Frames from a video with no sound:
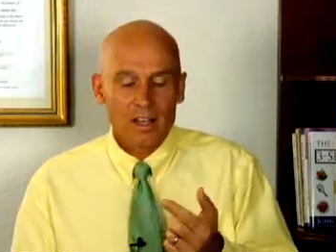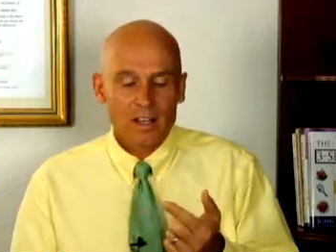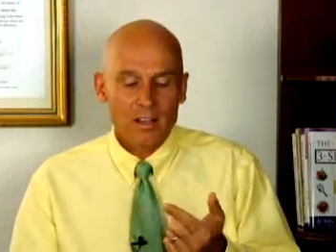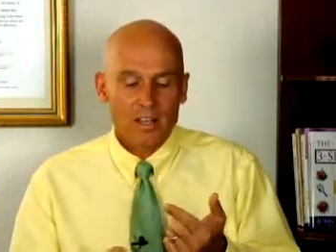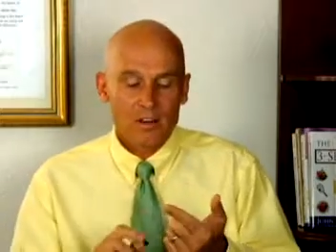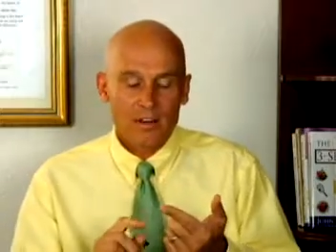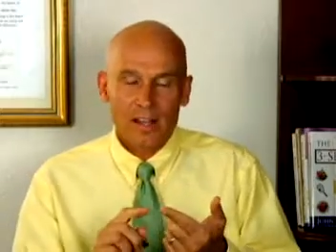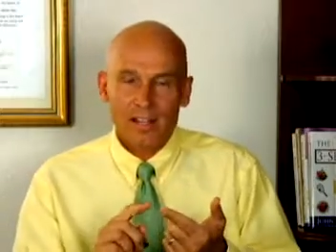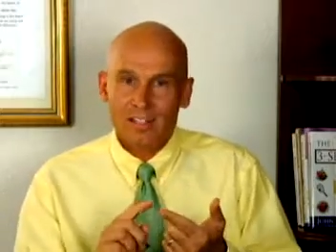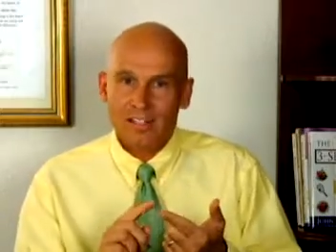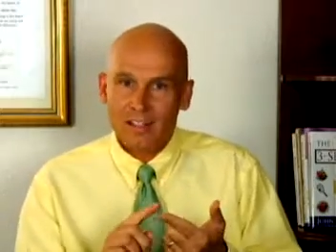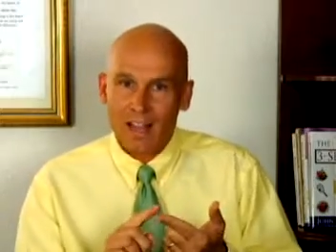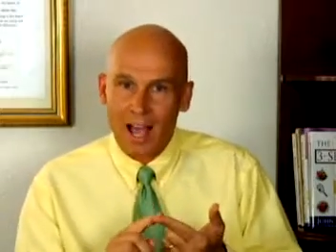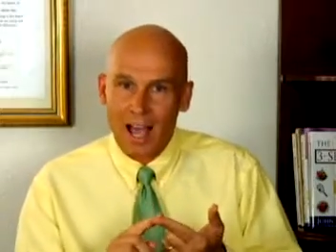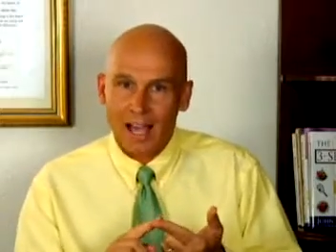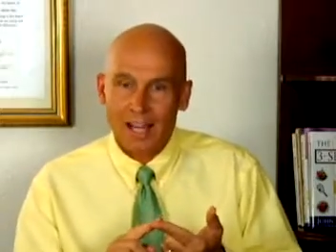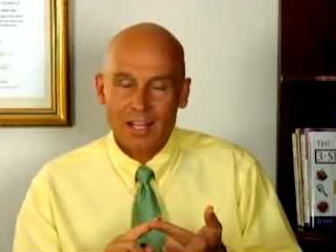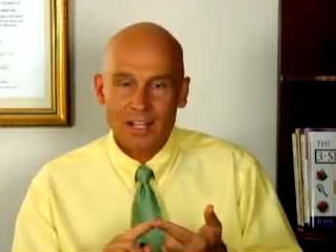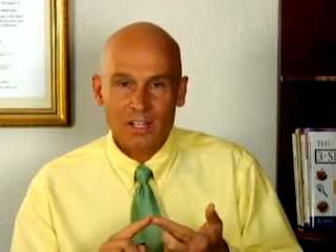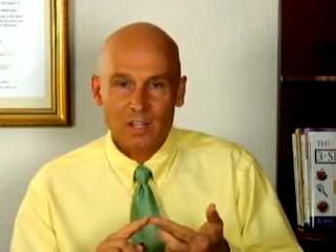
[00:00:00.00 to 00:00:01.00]
their
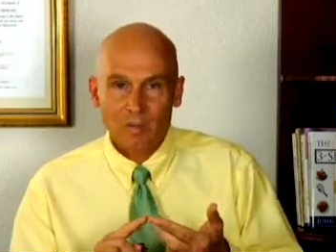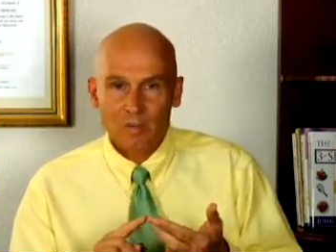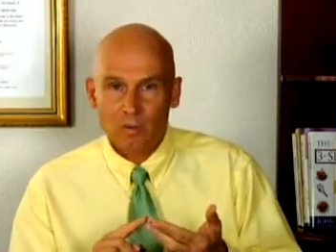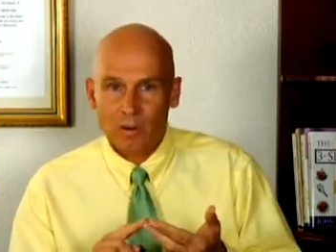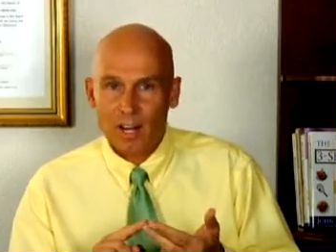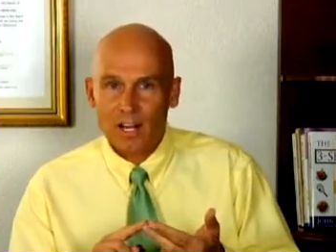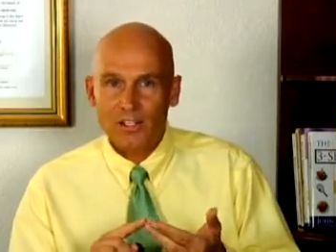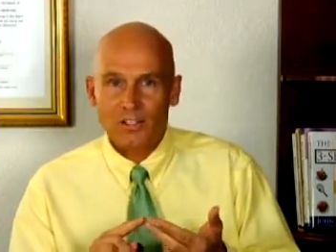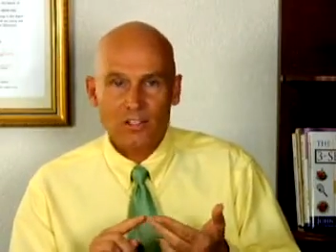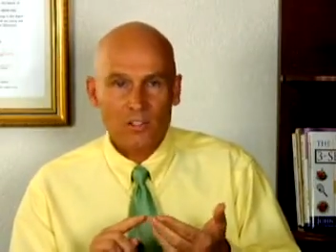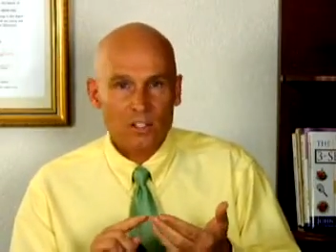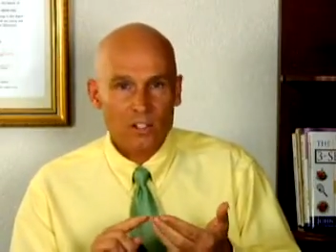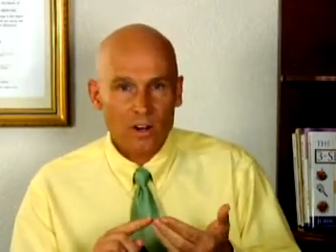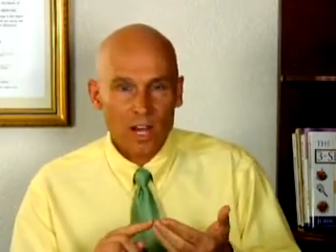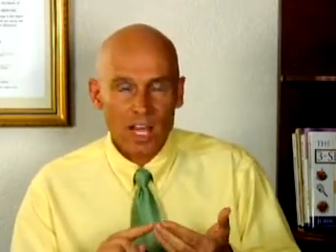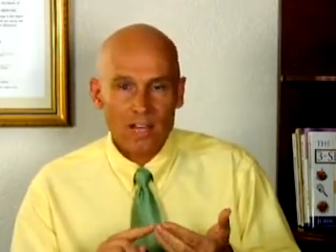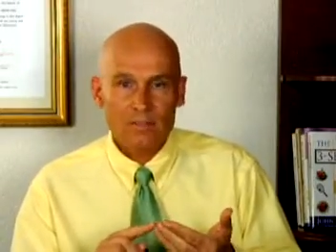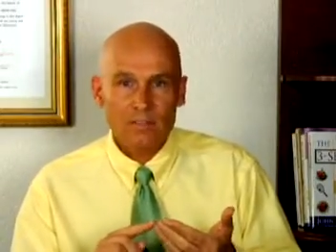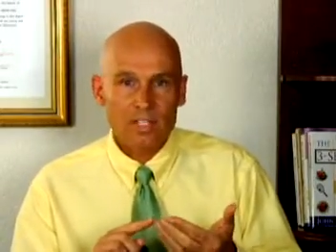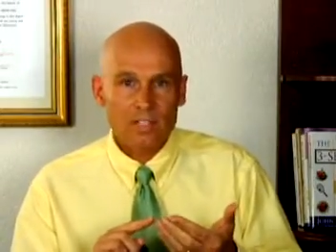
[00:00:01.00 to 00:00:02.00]
anxiety, depression,
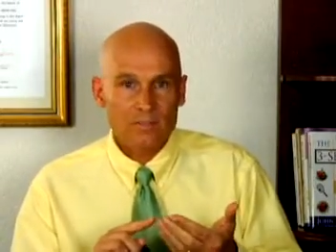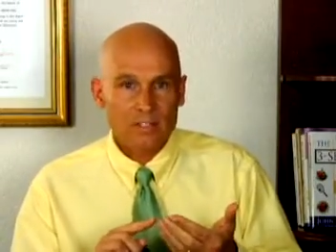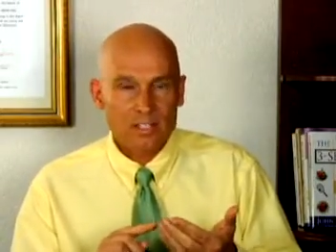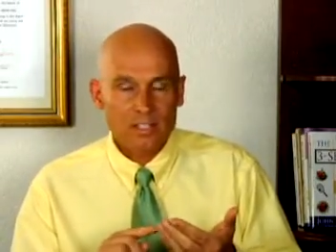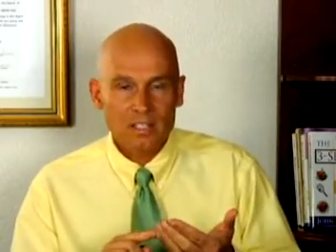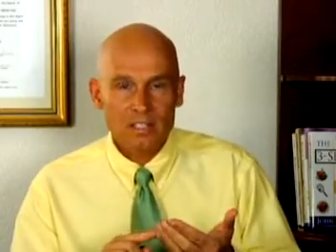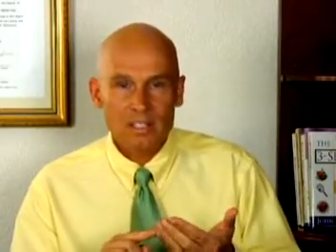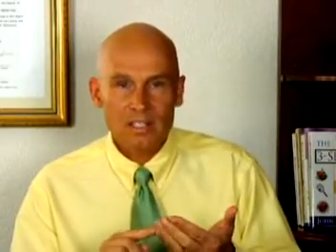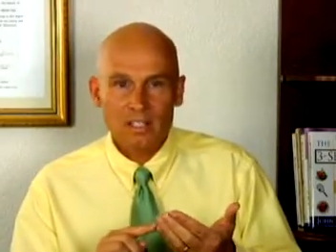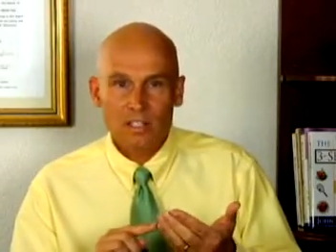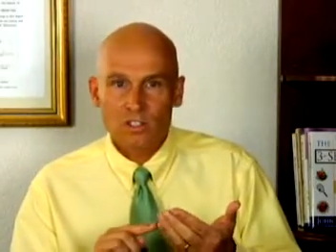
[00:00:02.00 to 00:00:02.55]
cravings, fatigue,